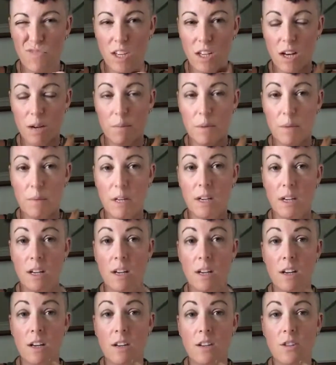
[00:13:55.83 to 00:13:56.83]
yeah, baby,
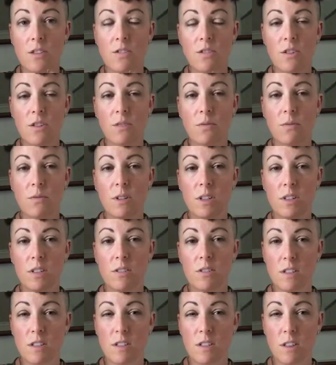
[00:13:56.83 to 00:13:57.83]
you don't want to
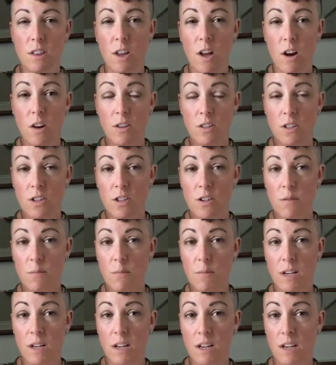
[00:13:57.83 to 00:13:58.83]
do this
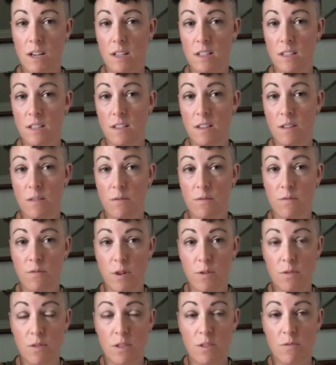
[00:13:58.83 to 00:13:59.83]
long-term because the
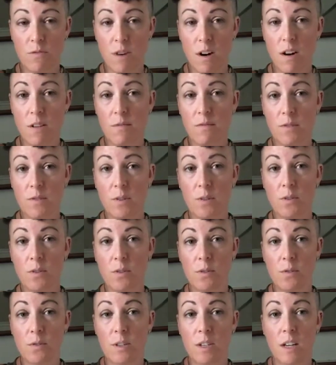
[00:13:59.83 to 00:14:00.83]
frozen raw
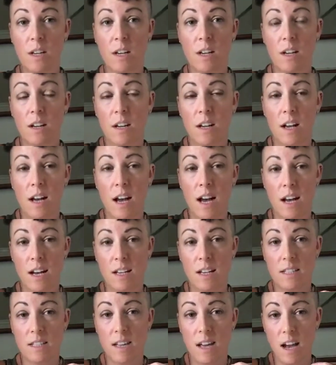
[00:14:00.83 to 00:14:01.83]
food
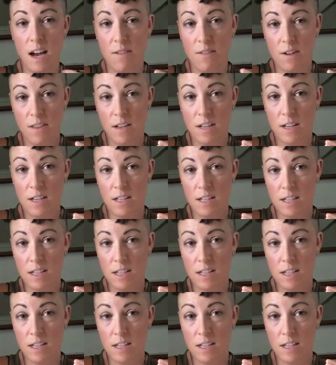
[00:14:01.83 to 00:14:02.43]
has everything it